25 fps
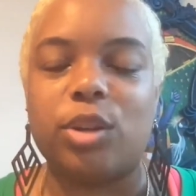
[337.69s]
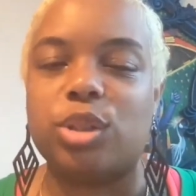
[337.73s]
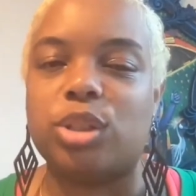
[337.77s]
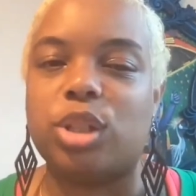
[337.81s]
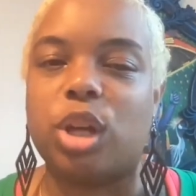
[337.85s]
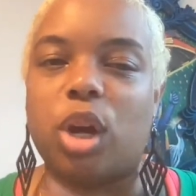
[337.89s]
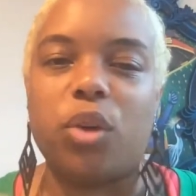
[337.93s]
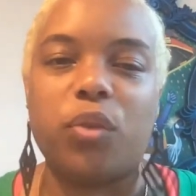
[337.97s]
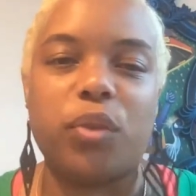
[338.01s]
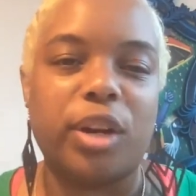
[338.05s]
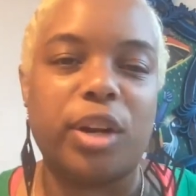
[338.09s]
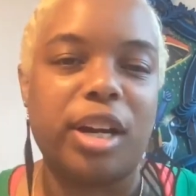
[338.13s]
It's
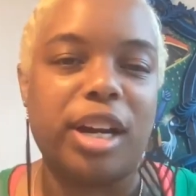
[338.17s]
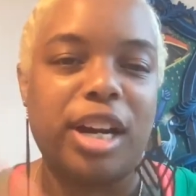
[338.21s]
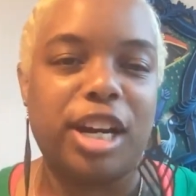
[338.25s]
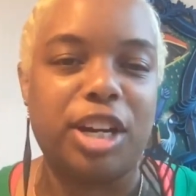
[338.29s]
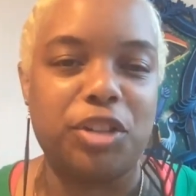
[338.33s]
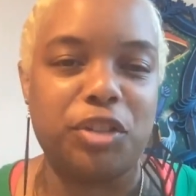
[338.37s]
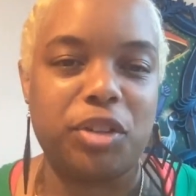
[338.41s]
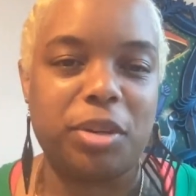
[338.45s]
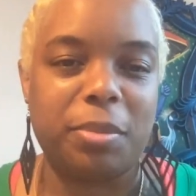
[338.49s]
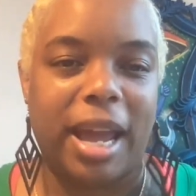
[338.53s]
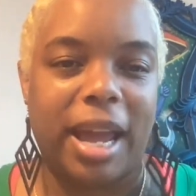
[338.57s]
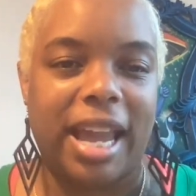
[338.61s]
over
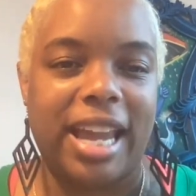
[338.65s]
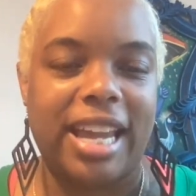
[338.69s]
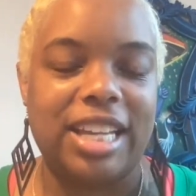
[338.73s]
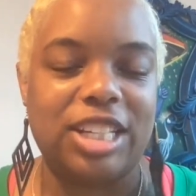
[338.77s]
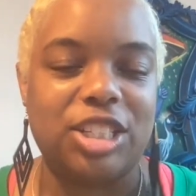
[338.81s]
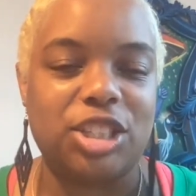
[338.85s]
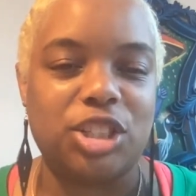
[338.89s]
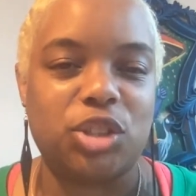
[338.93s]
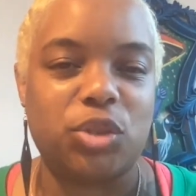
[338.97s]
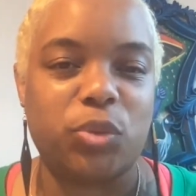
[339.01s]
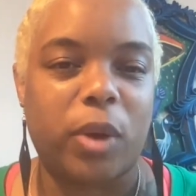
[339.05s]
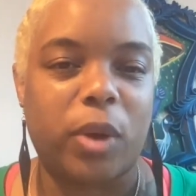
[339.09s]
100
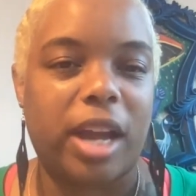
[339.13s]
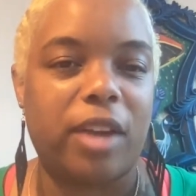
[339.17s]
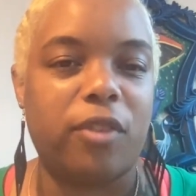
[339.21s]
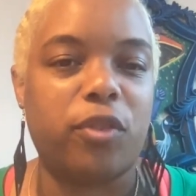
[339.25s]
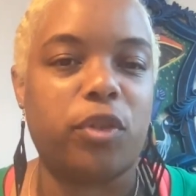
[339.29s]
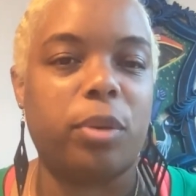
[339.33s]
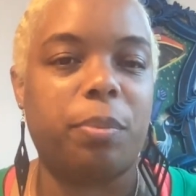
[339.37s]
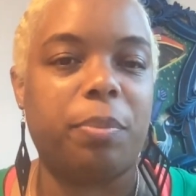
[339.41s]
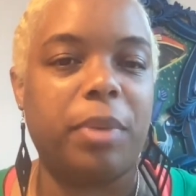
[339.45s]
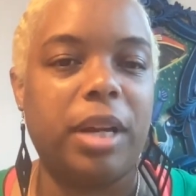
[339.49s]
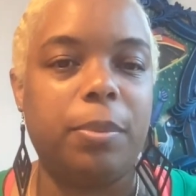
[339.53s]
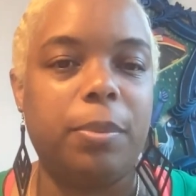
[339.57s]
pages, right?
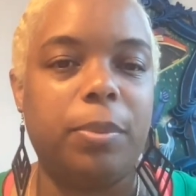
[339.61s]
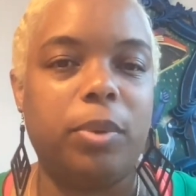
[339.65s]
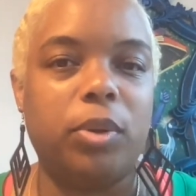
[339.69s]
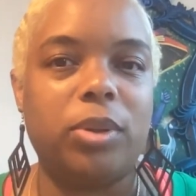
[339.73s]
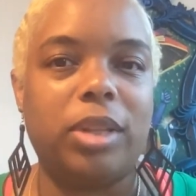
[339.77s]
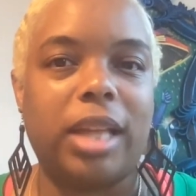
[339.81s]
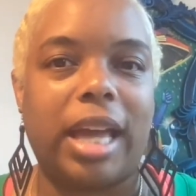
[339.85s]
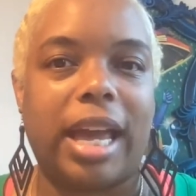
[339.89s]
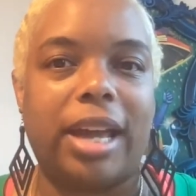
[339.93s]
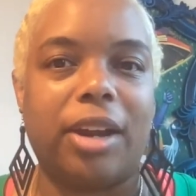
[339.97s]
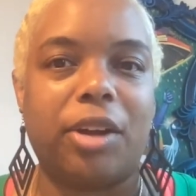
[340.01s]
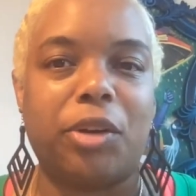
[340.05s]
For people
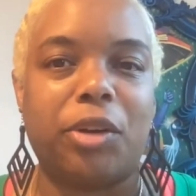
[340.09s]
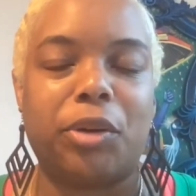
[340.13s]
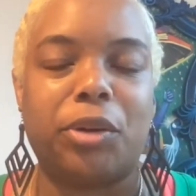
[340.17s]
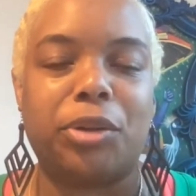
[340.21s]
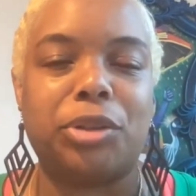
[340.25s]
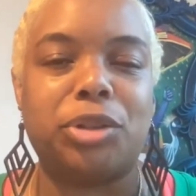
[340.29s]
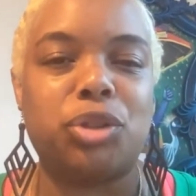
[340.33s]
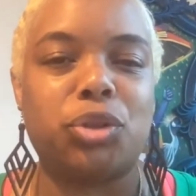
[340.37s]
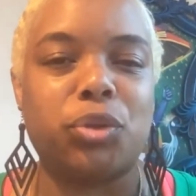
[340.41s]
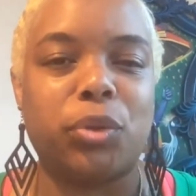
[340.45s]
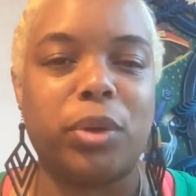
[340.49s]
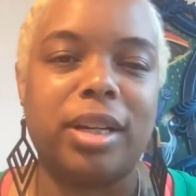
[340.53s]
that are
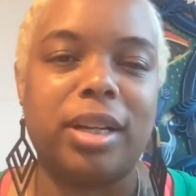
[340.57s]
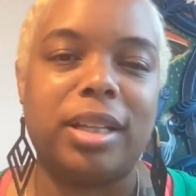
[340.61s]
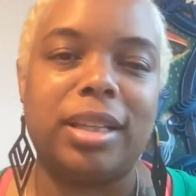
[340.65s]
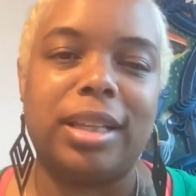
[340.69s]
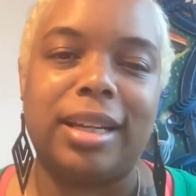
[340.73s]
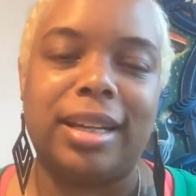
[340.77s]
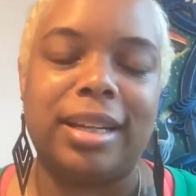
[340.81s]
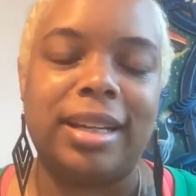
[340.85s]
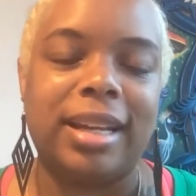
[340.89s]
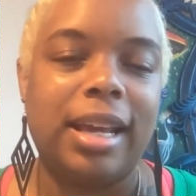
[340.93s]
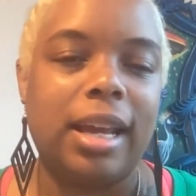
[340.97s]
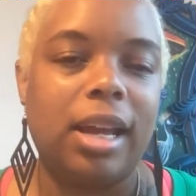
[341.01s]

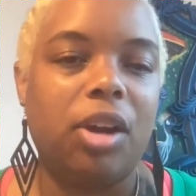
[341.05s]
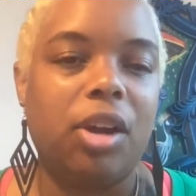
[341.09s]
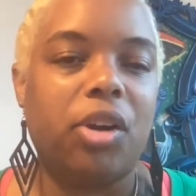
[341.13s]
struggling